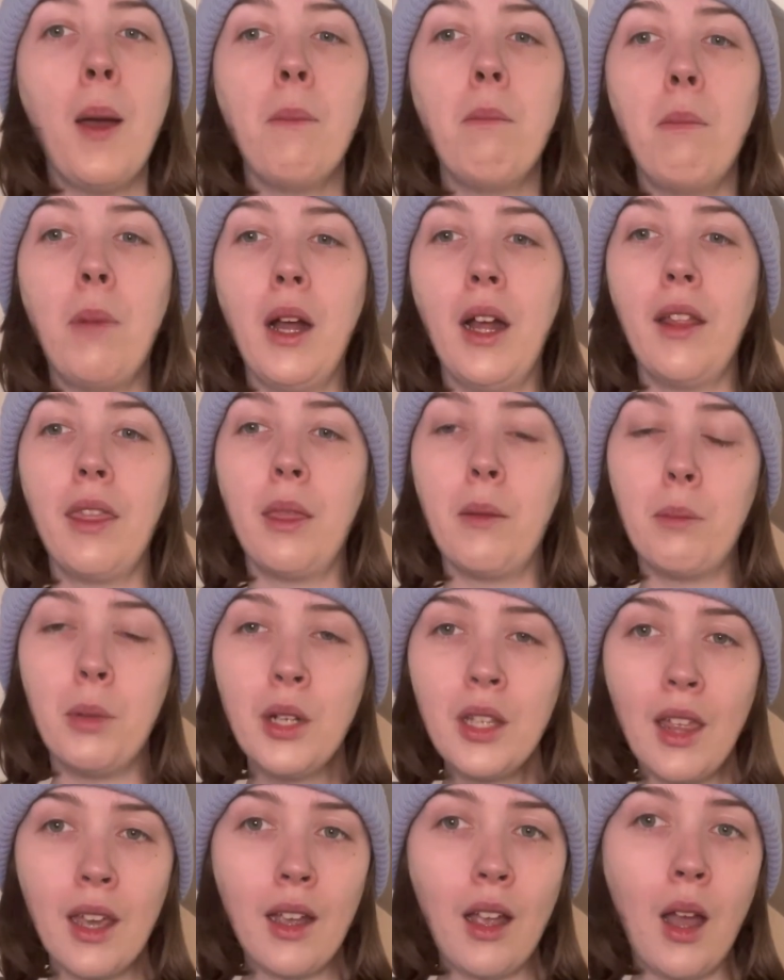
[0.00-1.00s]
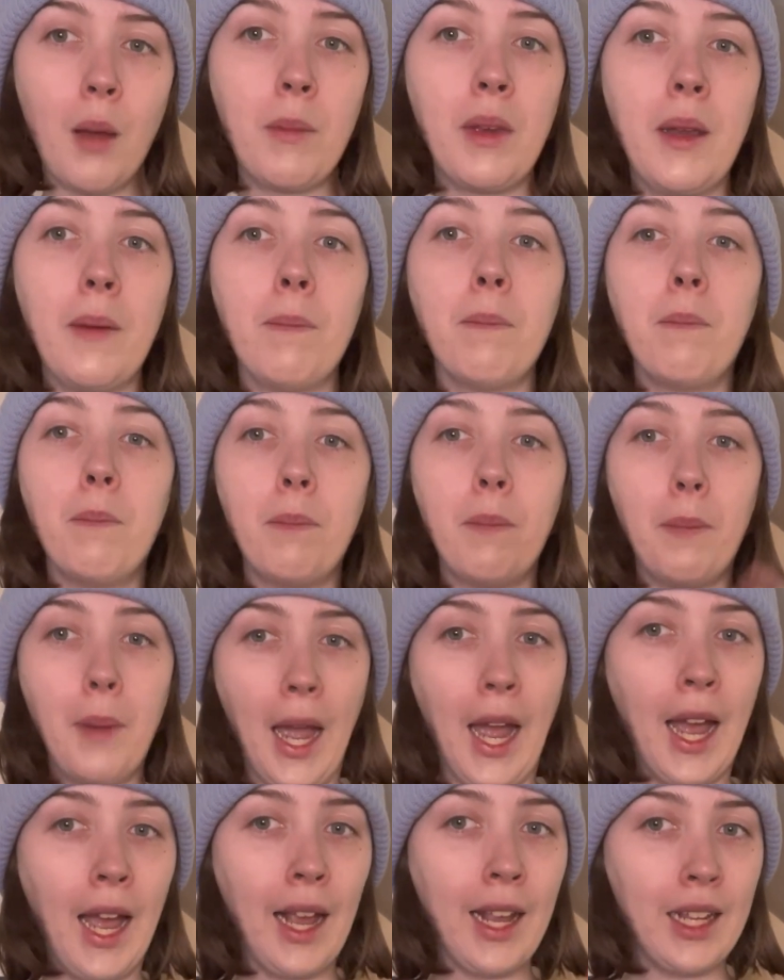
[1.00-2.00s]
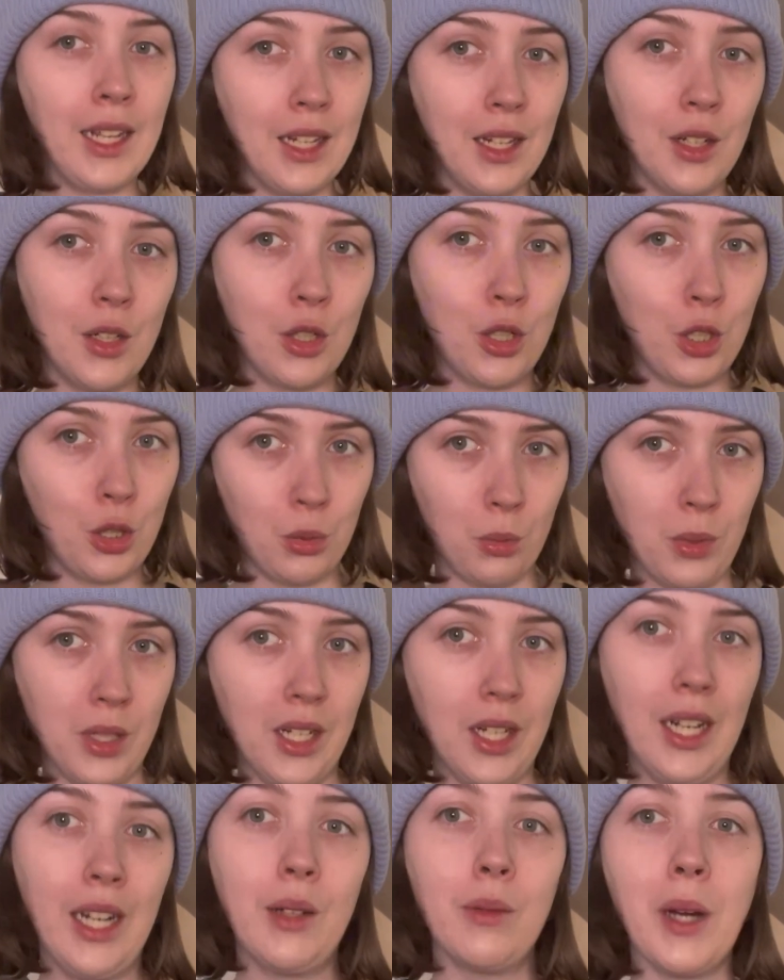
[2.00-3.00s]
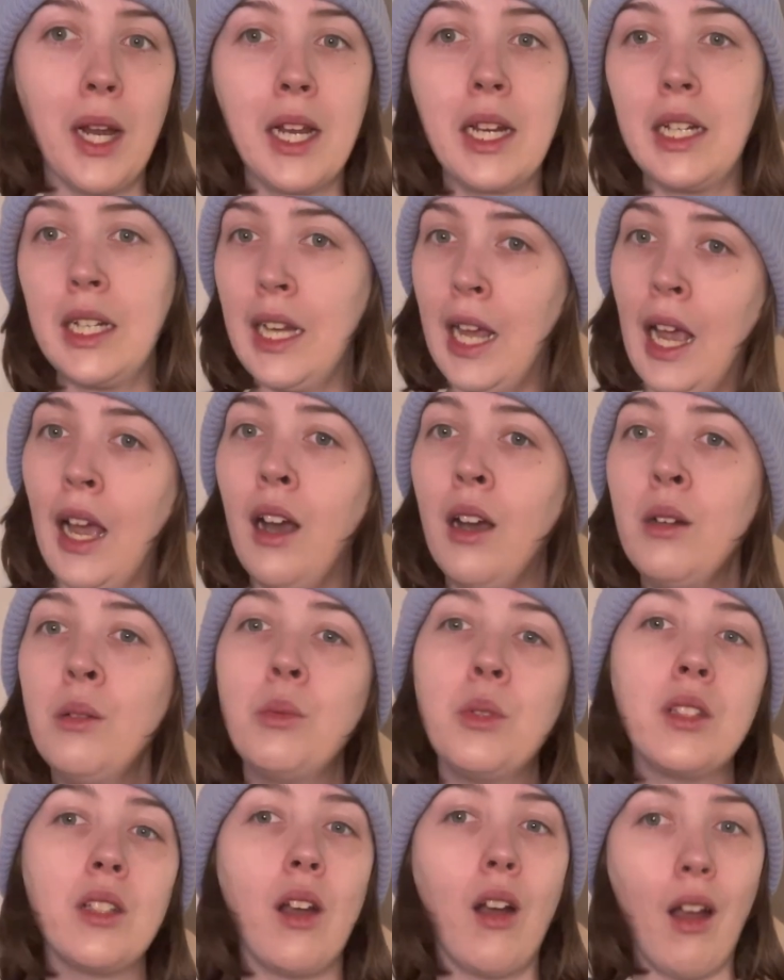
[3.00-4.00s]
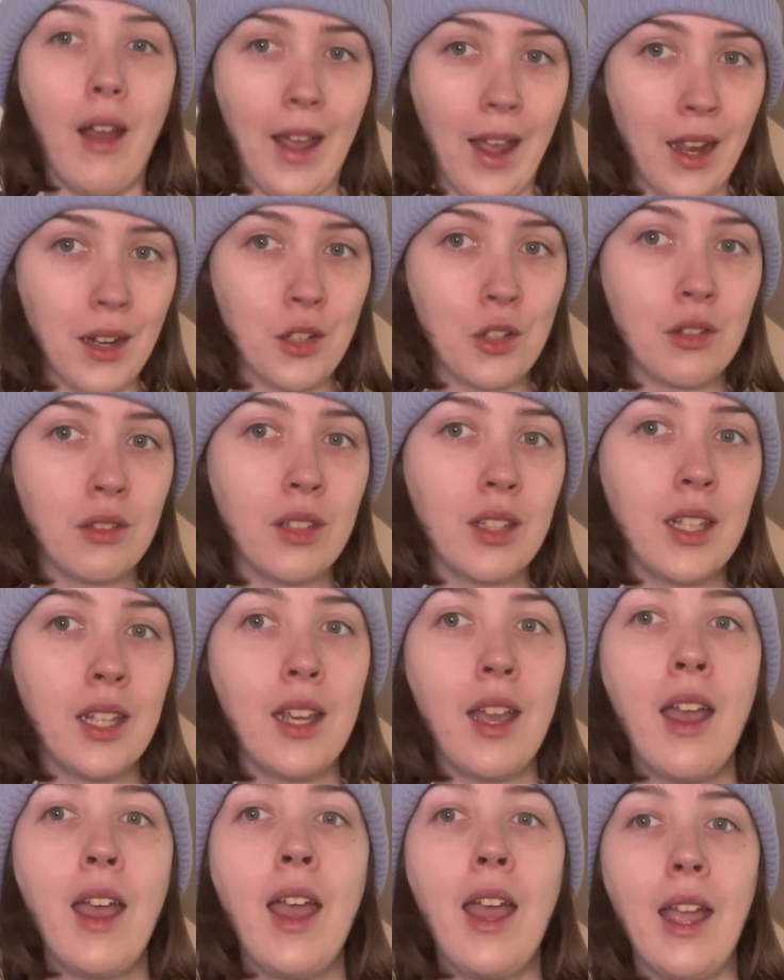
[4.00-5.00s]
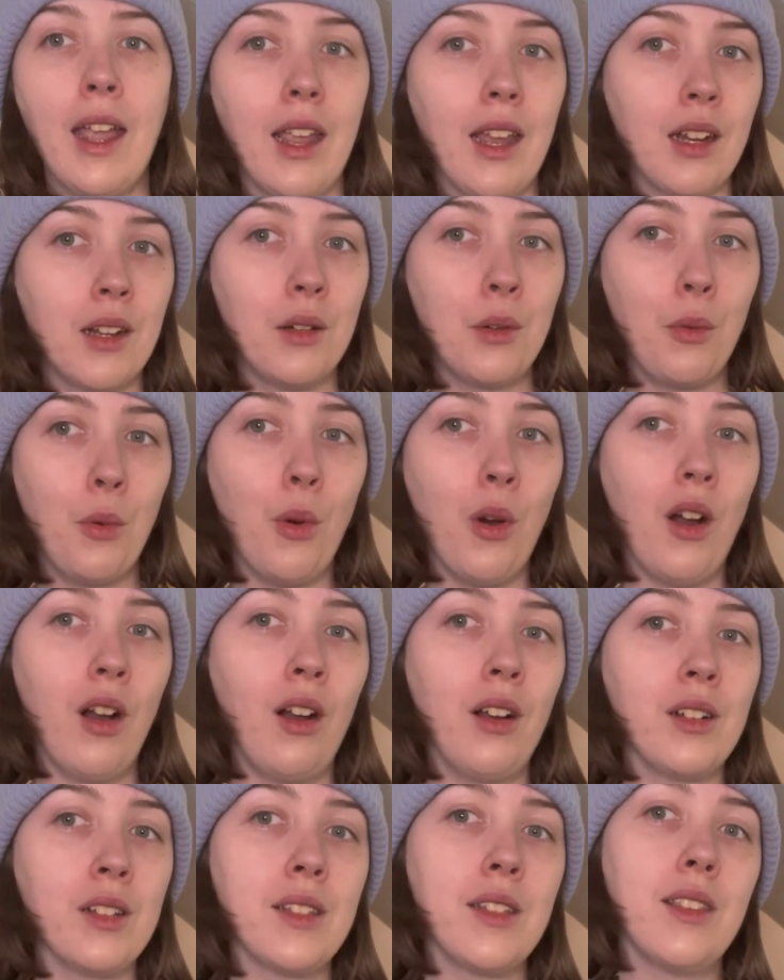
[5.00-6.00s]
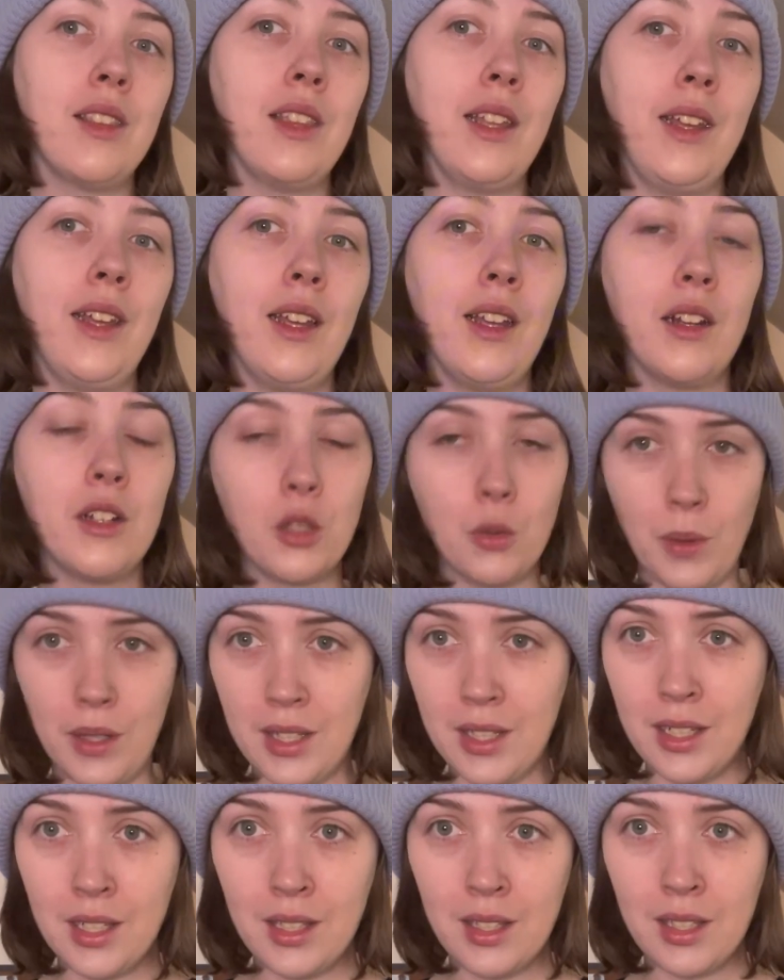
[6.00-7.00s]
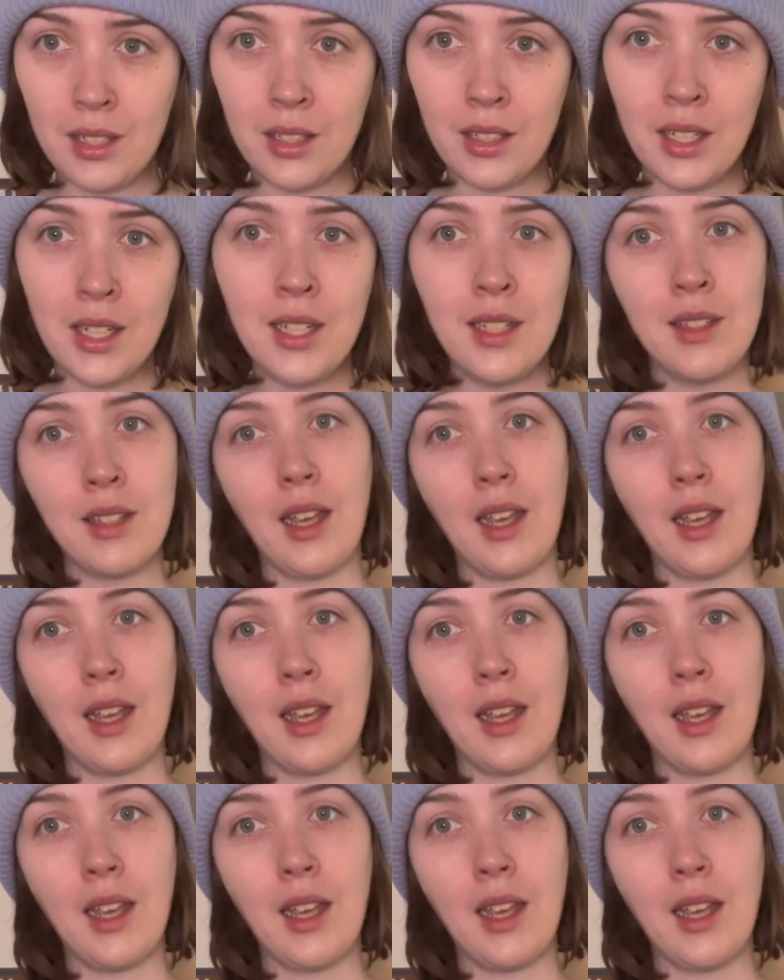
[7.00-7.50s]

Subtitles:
But the book that got me back into reading right now was actually Anna Huang's The Twisted series,